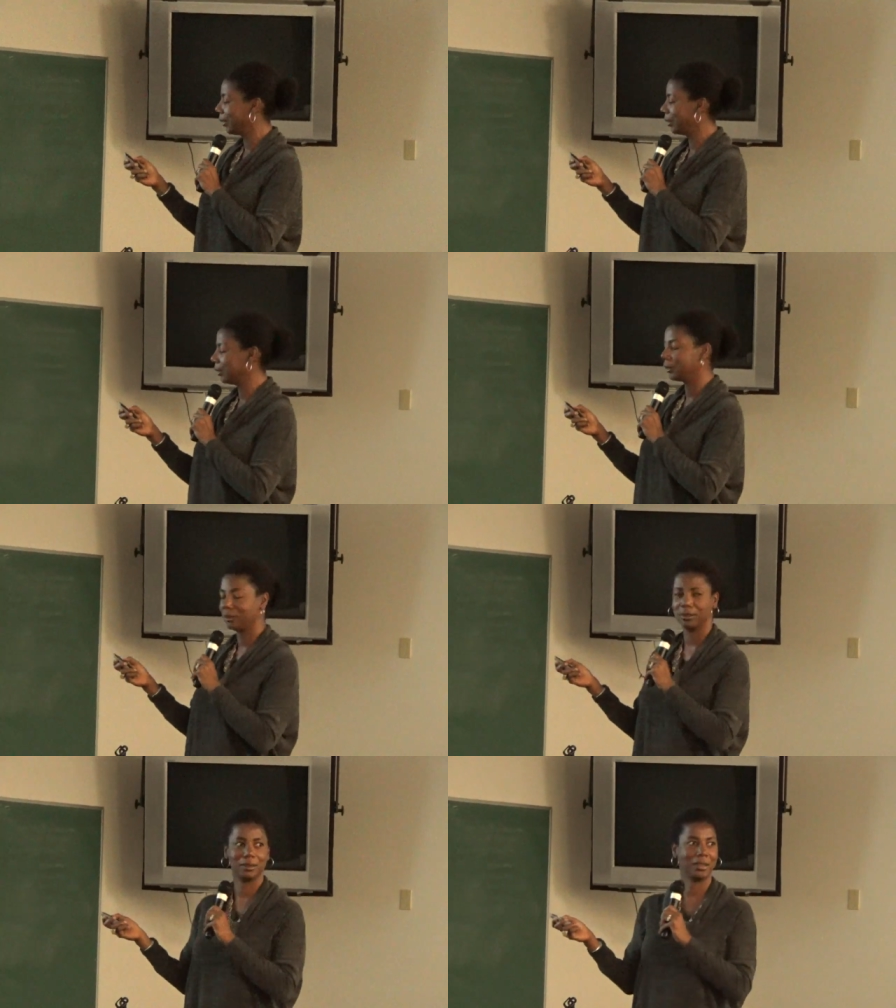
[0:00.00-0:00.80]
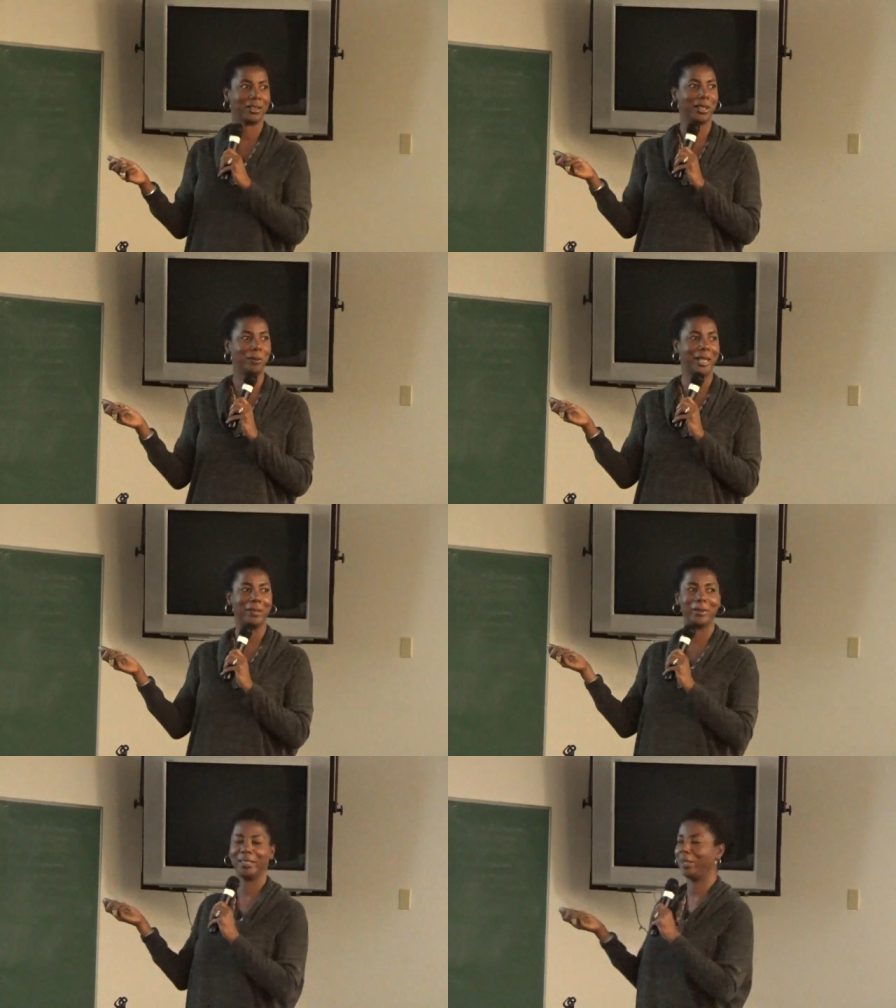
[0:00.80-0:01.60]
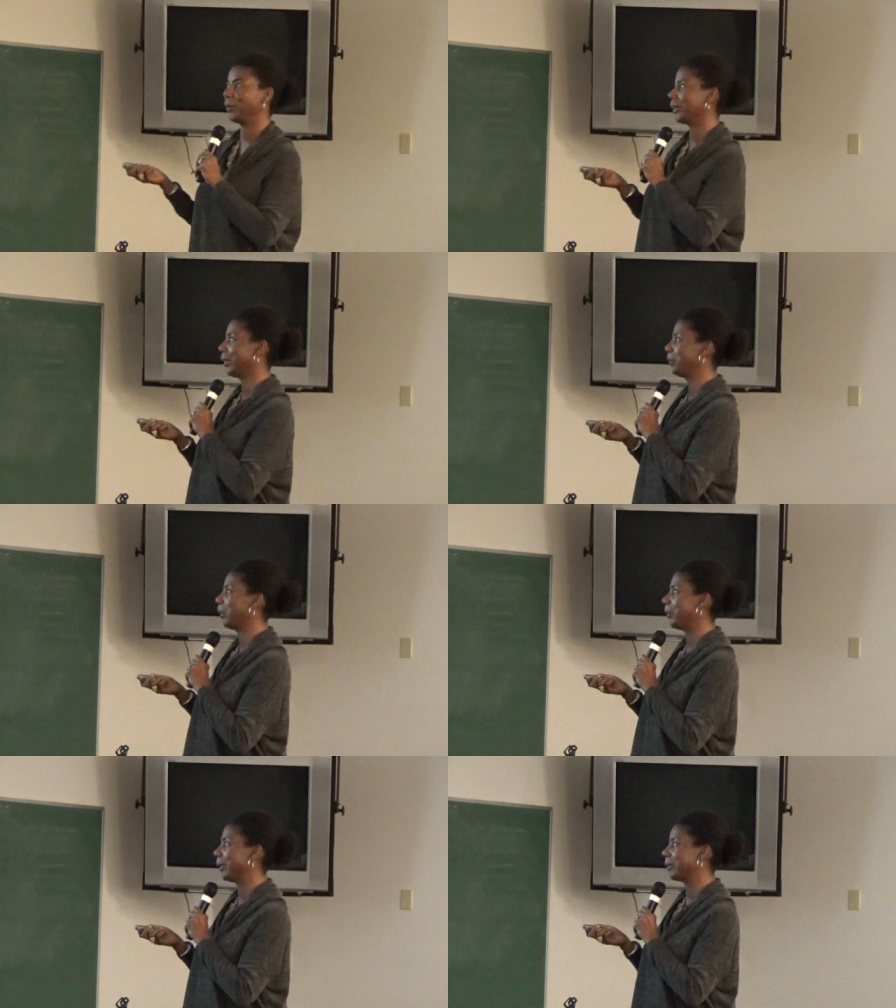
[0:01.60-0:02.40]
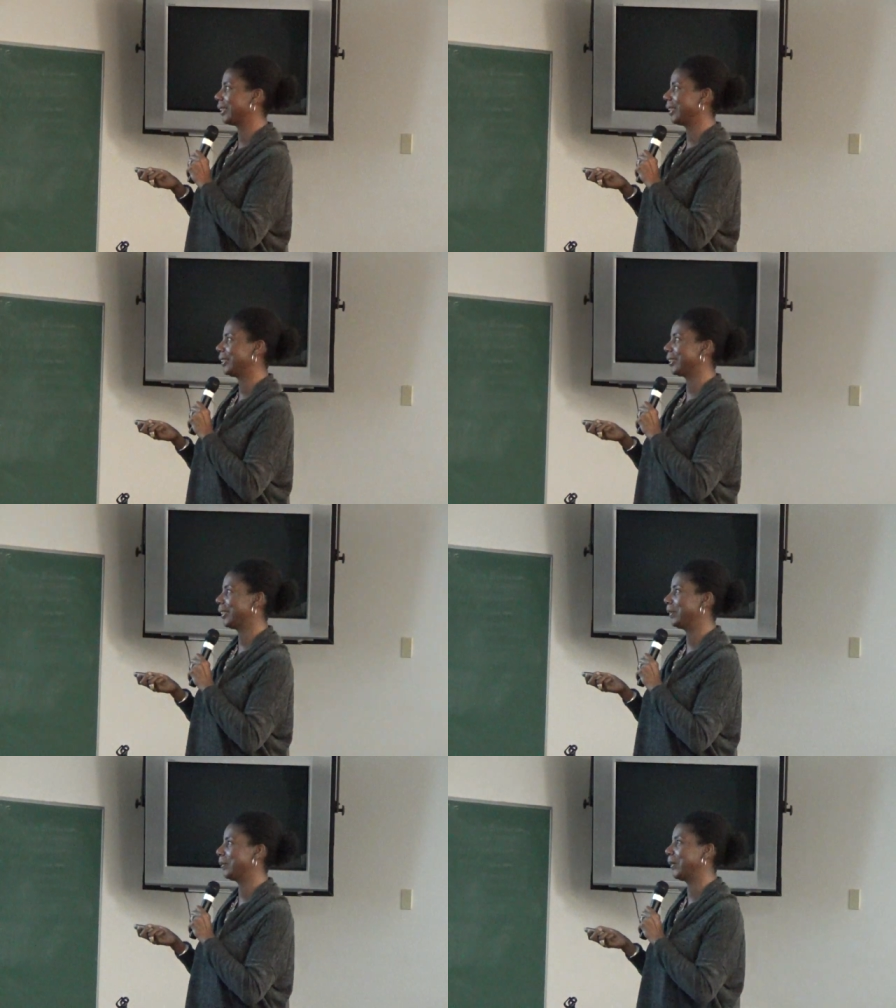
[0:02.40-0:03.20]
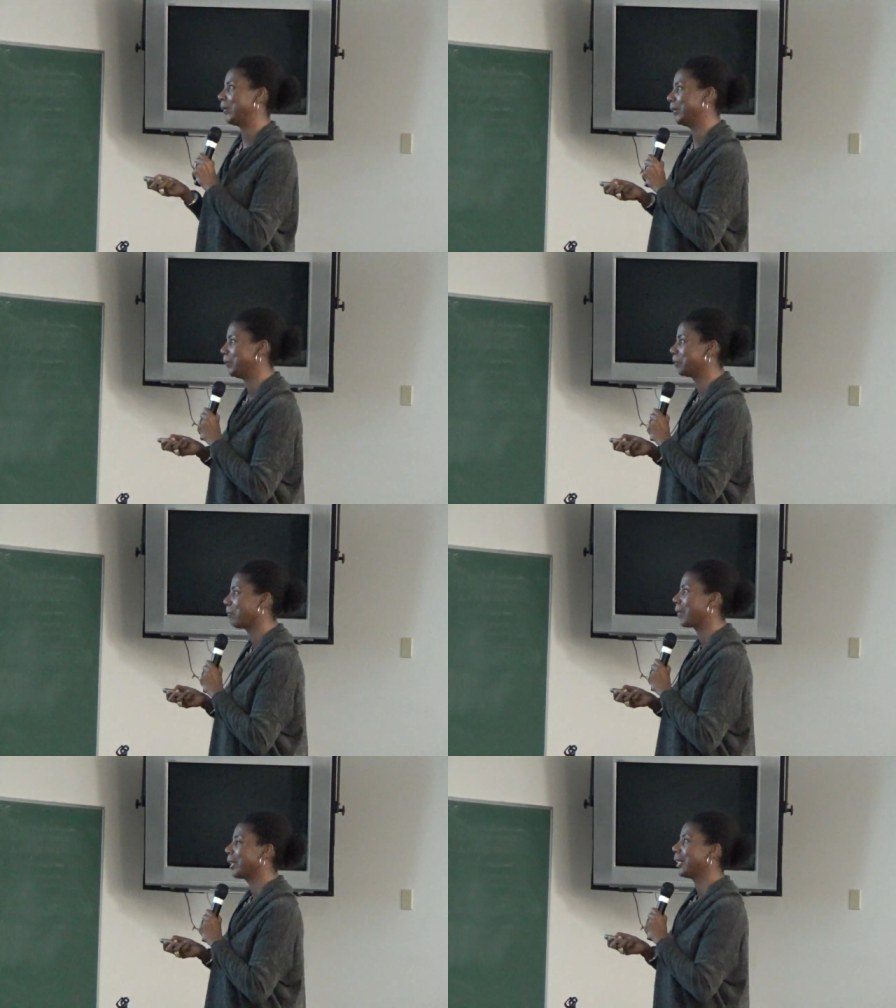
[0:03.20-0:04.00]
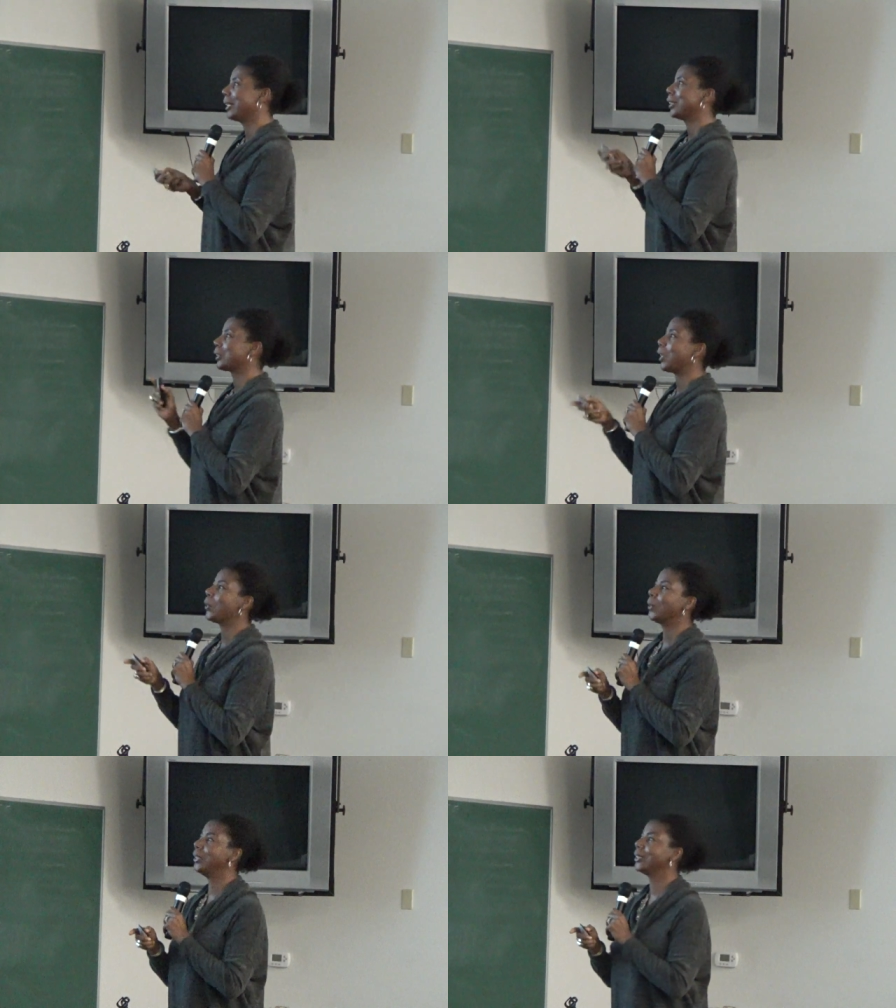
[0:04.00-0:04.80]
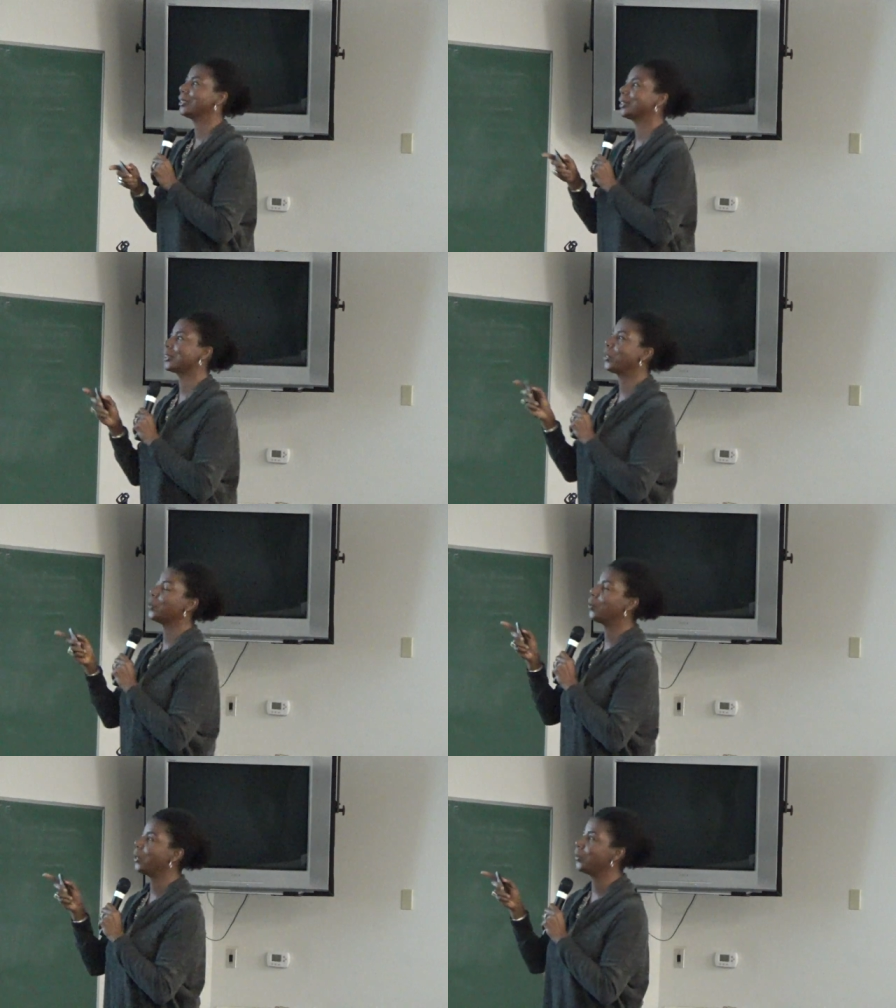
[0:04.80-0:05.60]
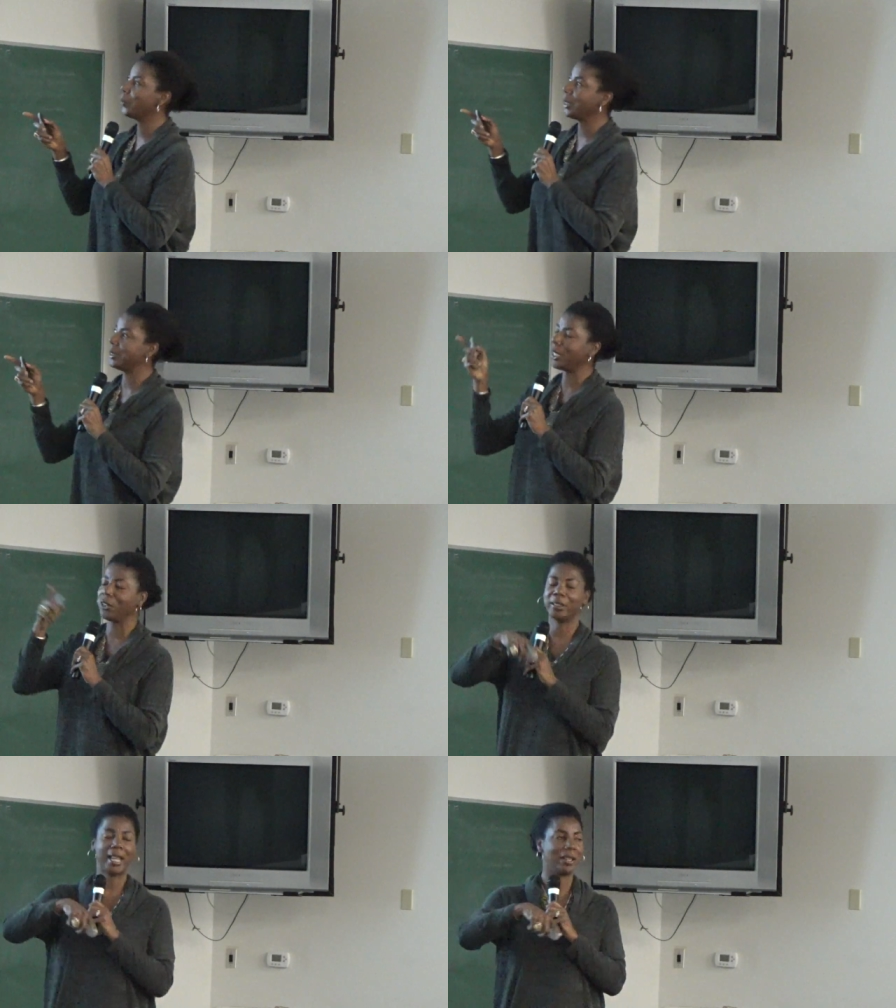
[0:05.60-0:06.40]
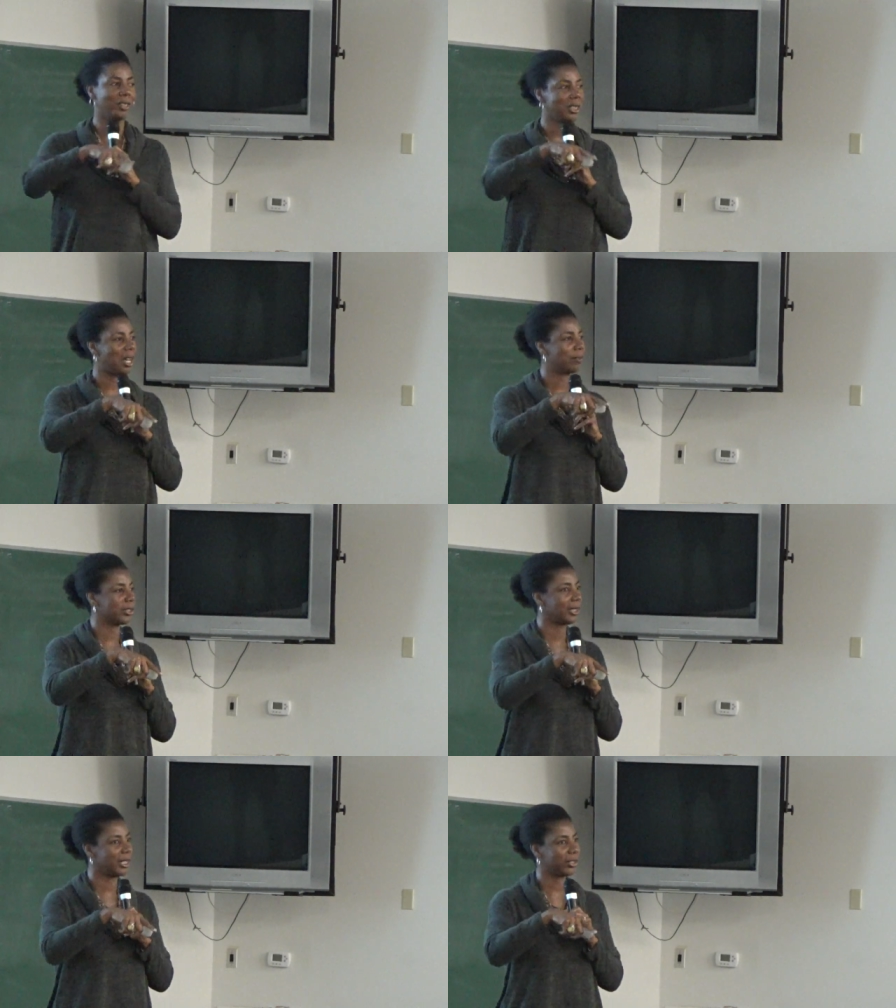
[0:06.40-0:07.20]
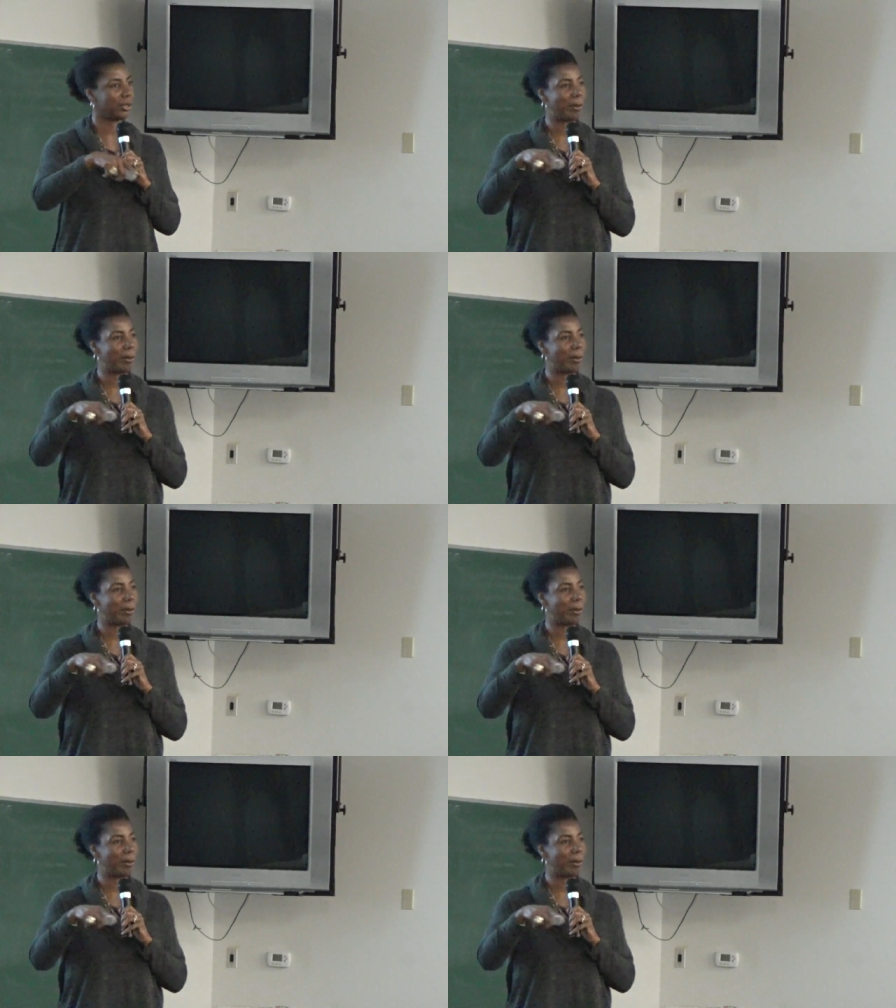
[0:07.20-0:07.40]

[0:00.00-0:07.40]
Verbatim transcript: okay, baby, I'm going to go. My baby's saying, just keep going. So so when we don't have the conversation